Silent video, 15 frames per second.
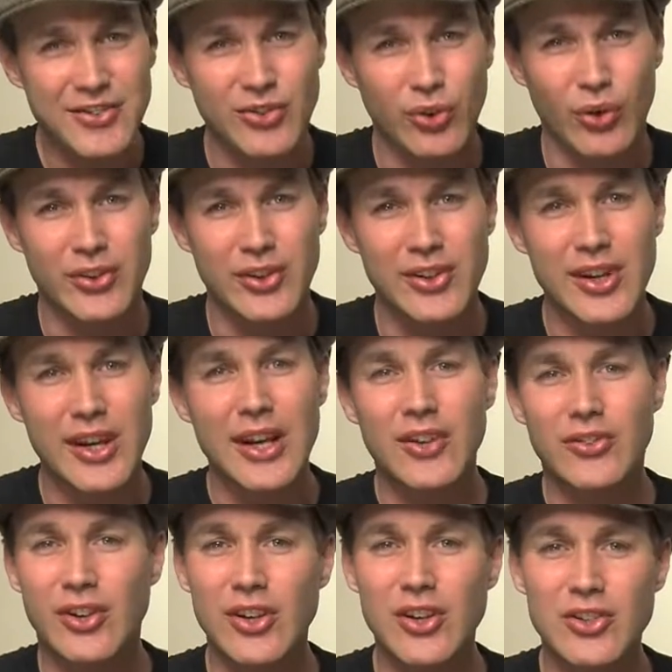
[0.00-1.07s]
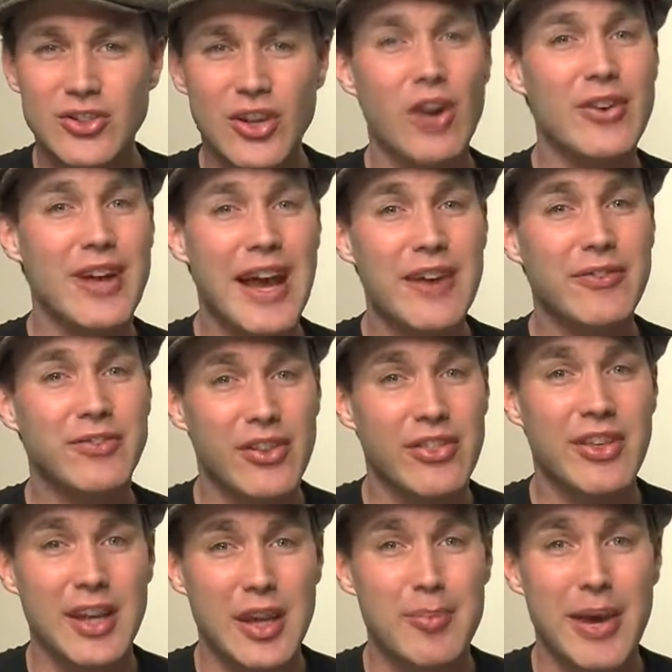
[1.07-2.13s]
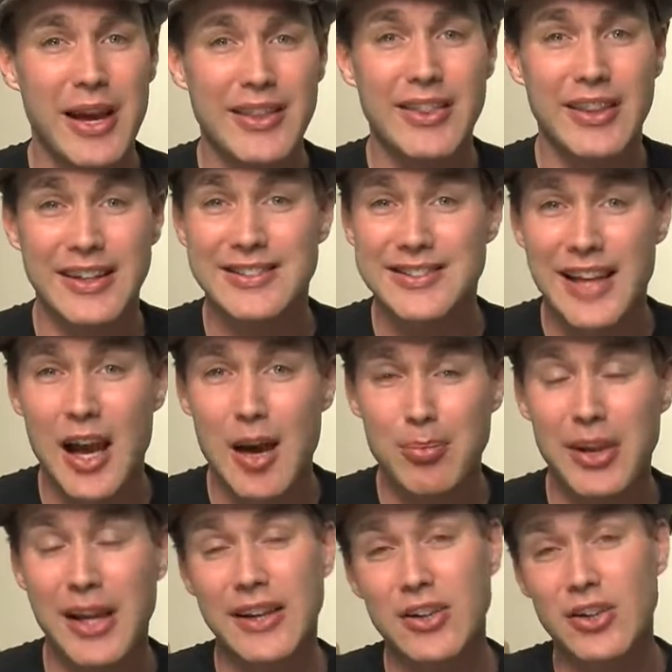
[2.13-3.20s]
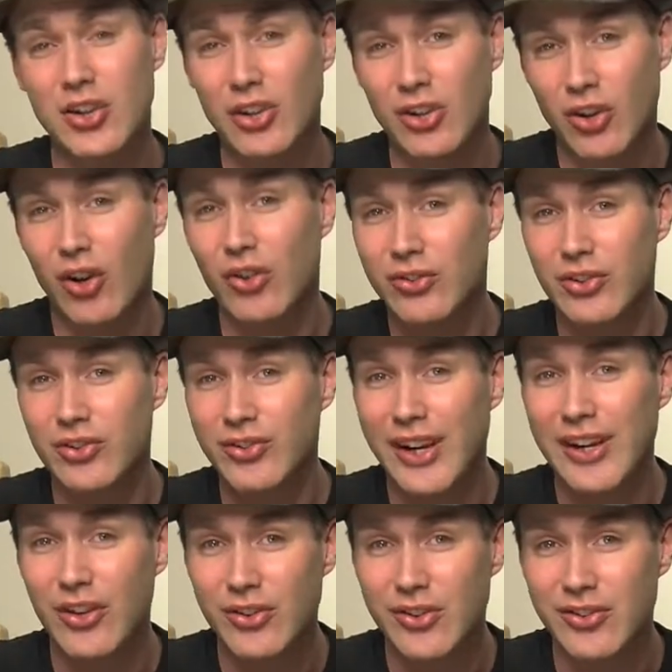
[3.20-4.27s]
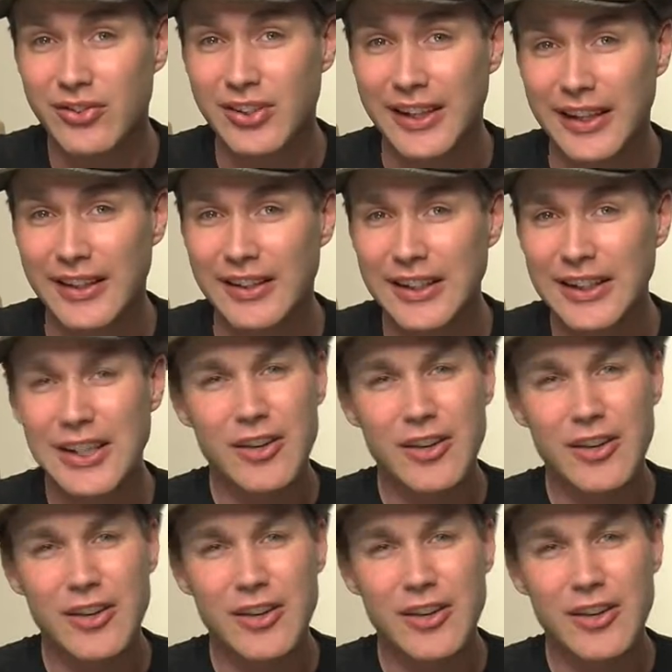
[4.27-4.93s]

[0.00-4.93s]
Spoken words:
sorted so you don't have to think about the guitar playing and you can concentrate on the singing.